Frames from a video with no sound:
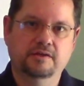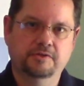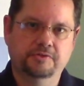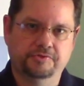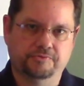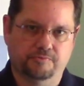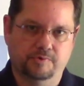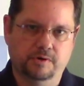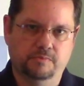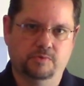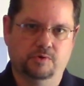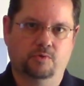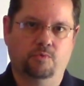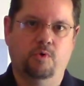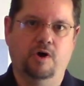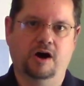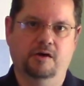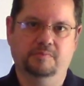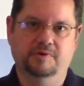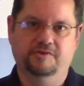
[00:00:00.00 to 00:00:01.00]
3
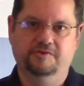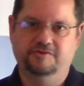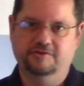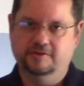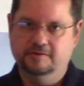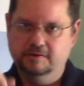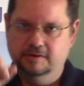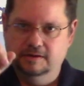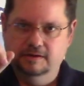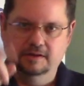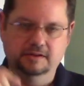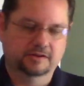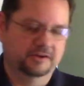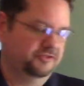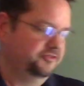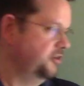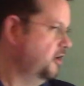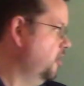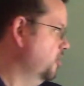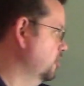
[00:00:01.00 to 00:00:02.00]
requirements.
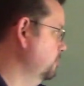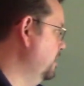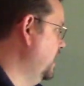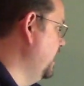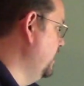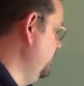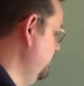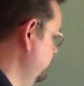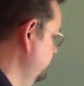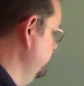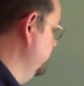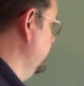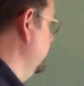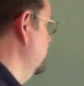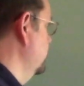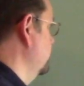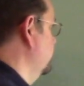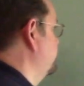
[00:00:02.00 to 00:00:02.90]
Let's talk about it. The